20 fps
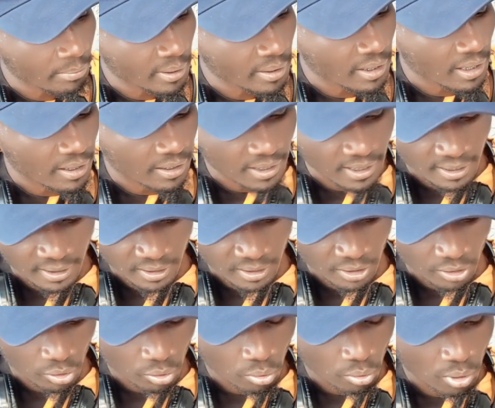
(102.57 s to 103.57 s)
me that they
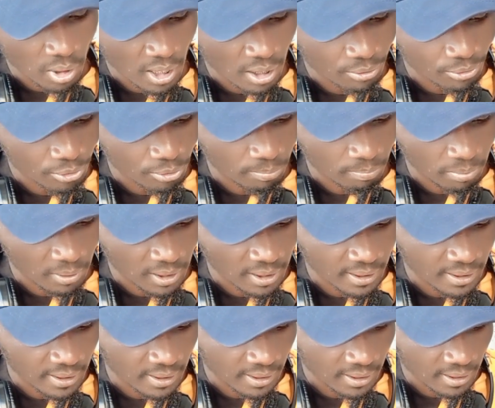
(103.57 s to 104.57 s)
know how to
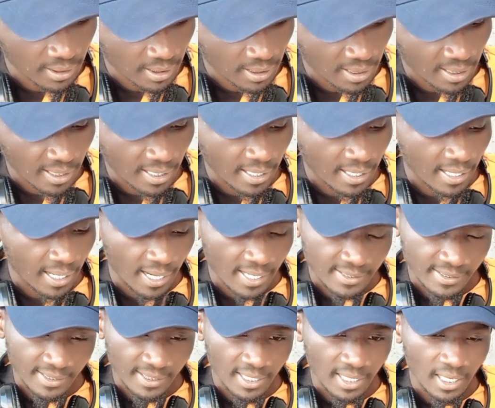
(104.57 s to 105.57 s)
play a
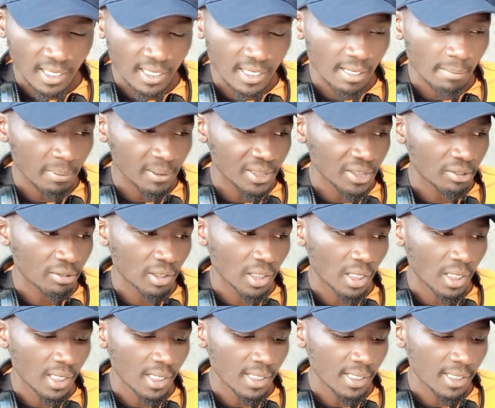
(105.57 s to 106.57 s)
scale in a
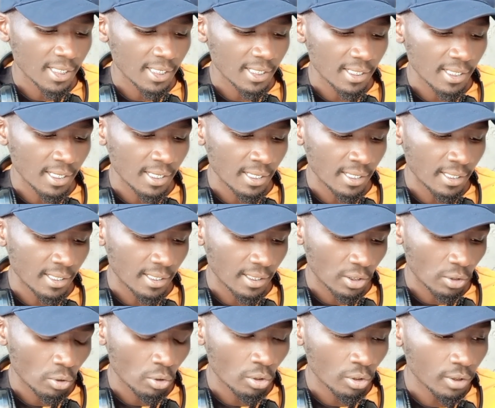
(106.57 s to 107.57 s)
particular
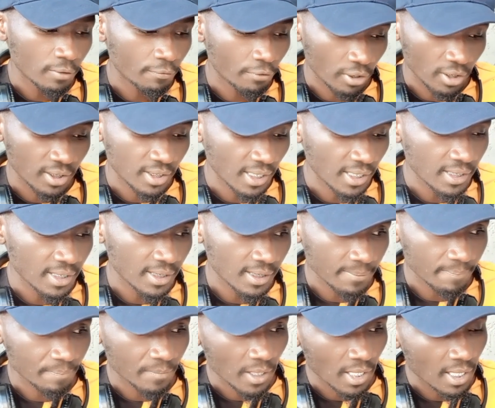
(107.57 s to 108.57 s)
chord. For instance,
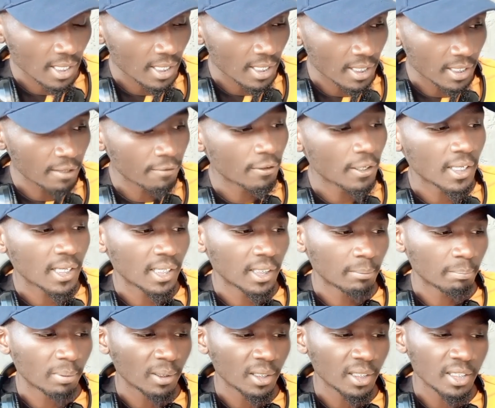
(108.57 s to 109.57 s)
if I
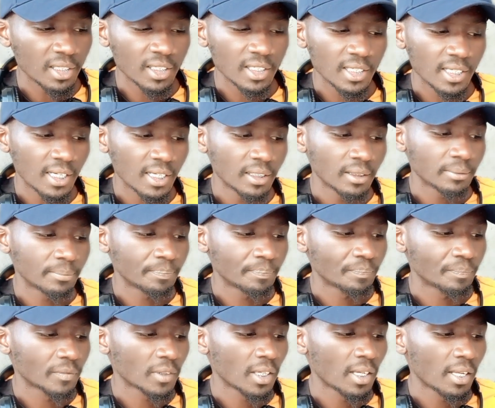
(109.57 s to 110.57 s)
can play
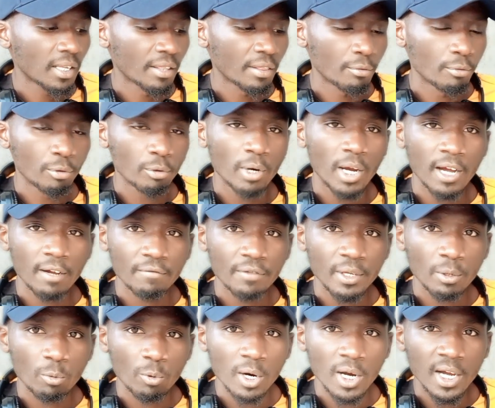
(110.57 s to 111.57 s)
here, you have
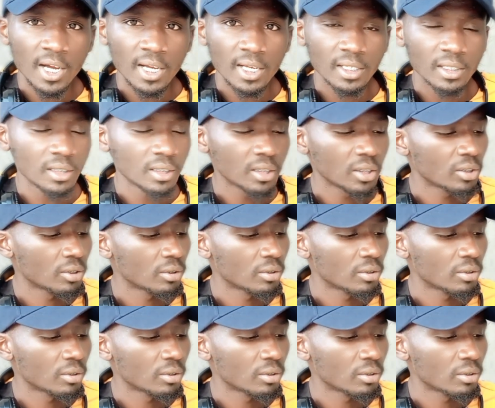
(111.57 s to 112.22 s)
the 1,